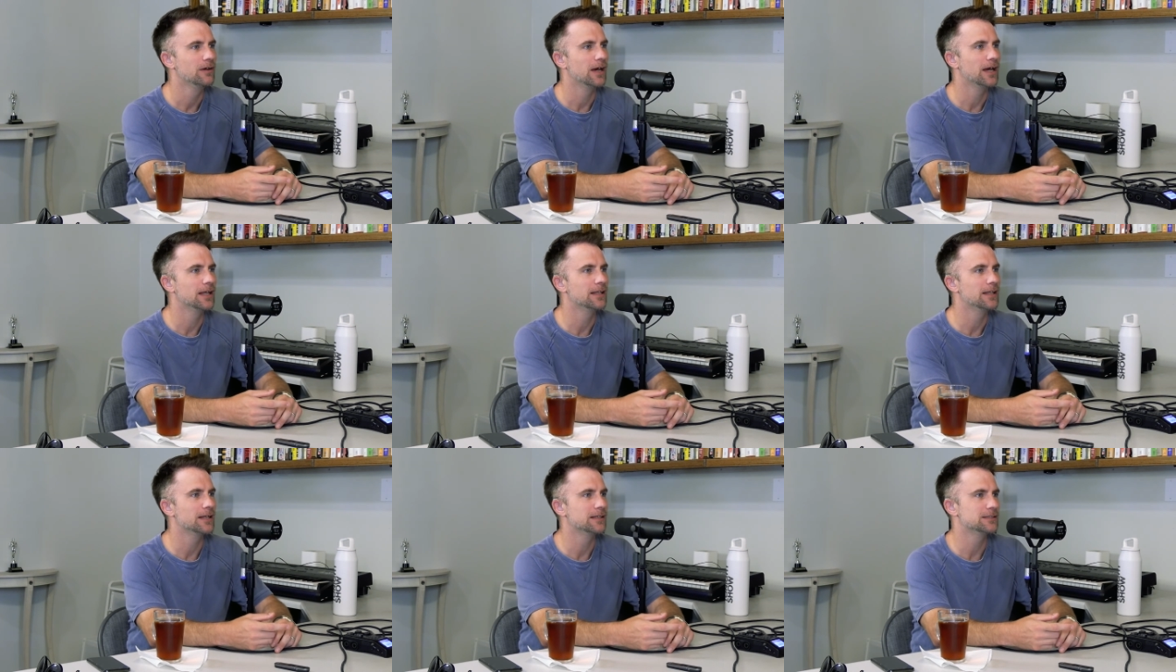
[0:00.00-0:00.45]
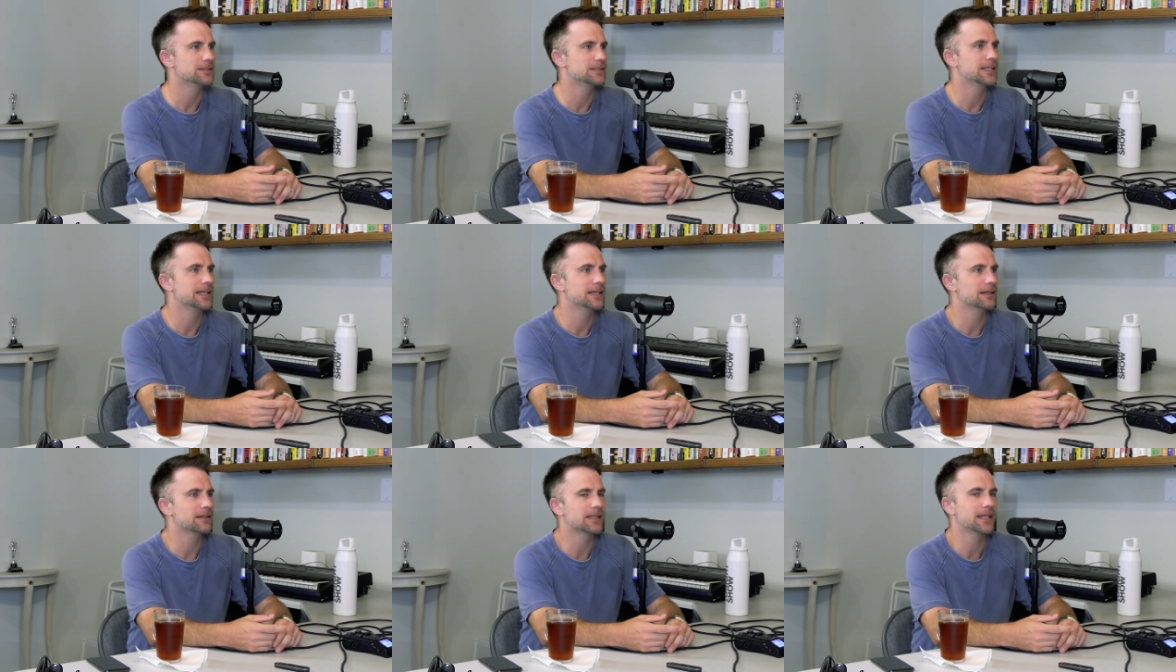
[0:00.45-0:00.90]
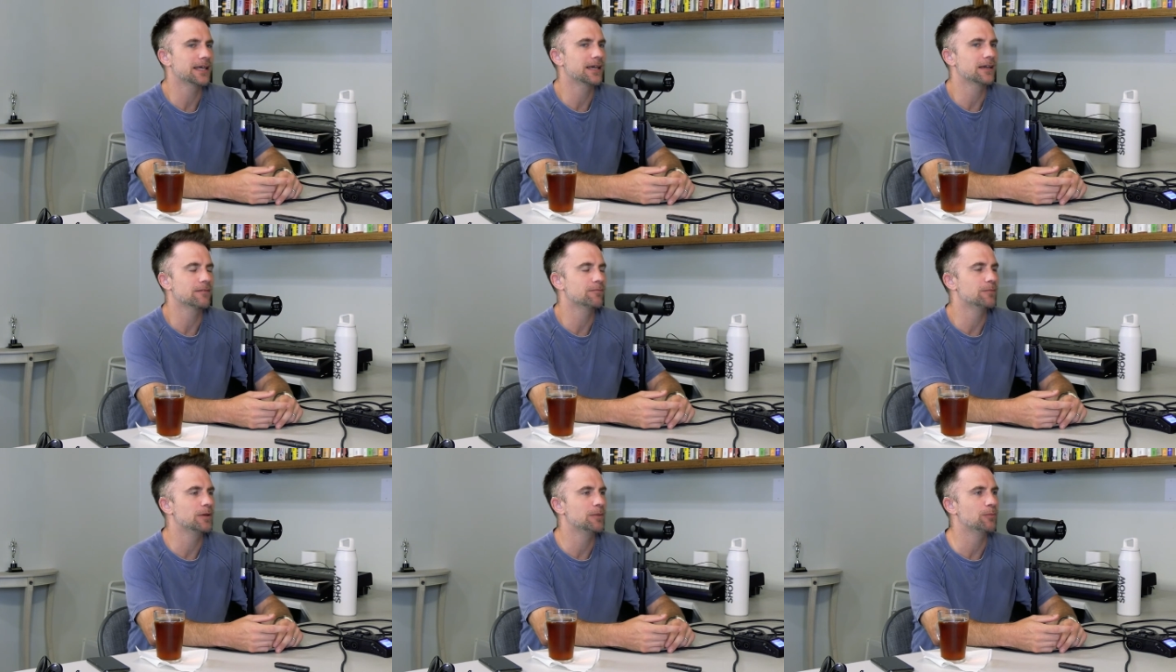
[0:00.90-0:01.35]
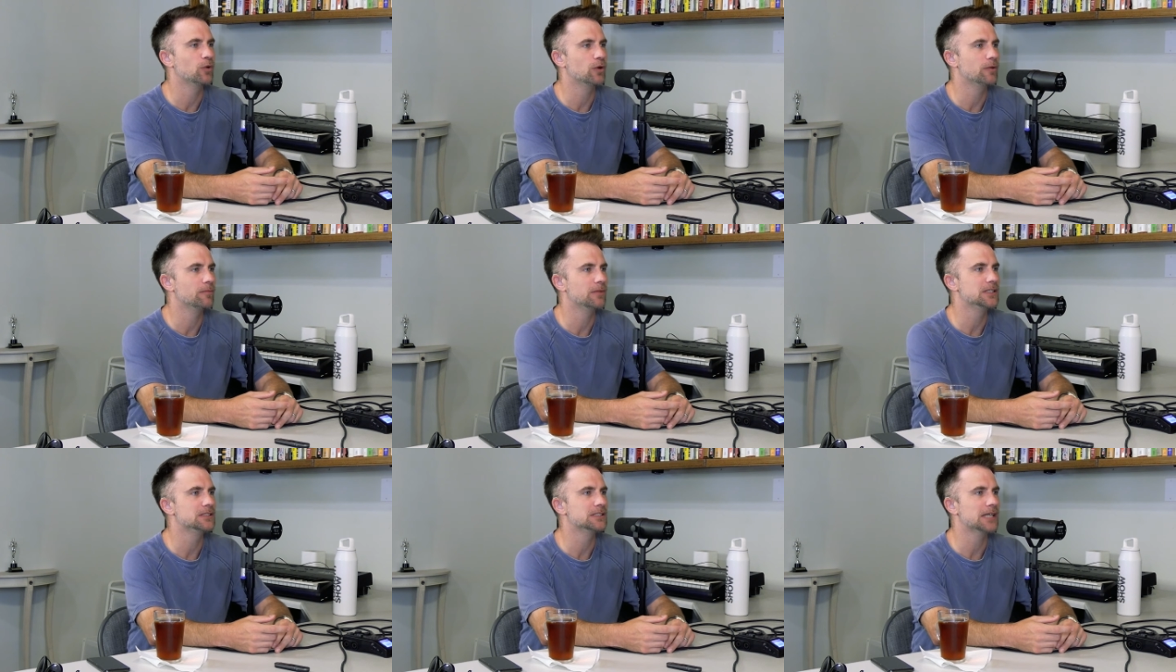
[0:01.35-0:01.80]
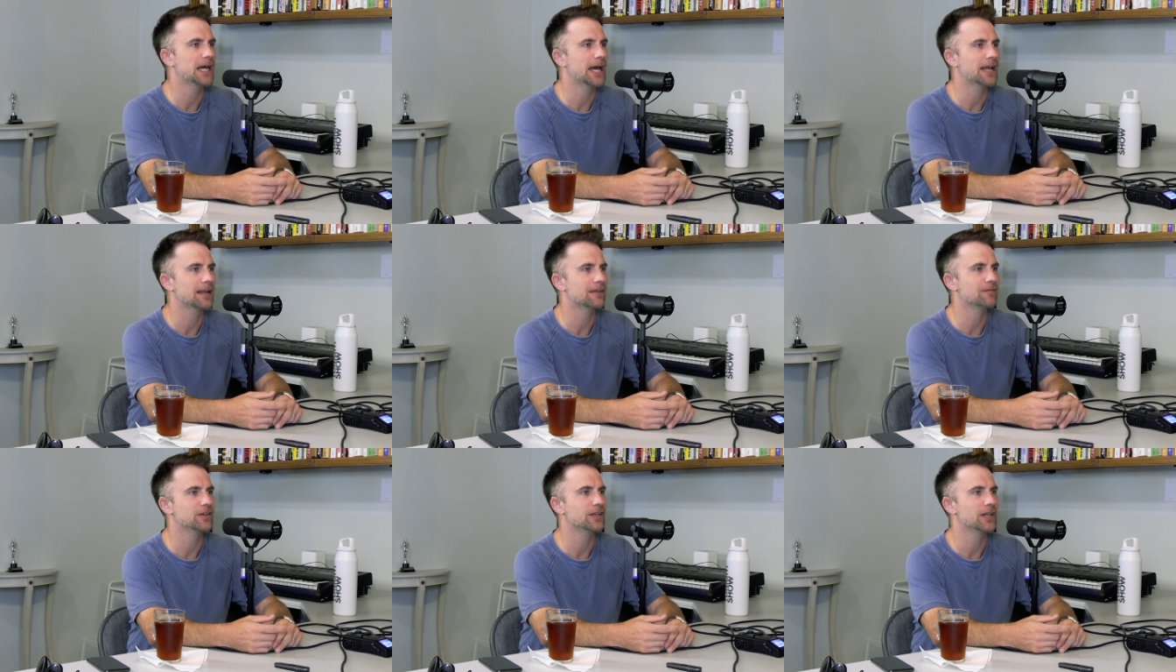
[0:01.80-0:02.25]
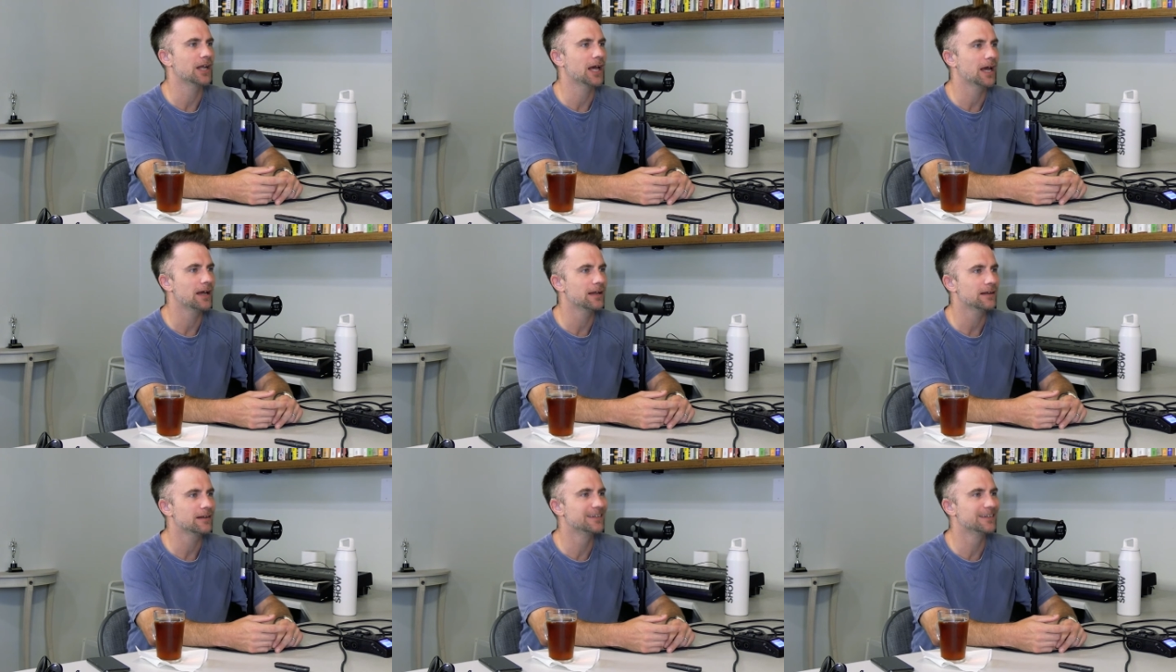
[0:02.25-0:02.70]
and then think if people would be sad if you died.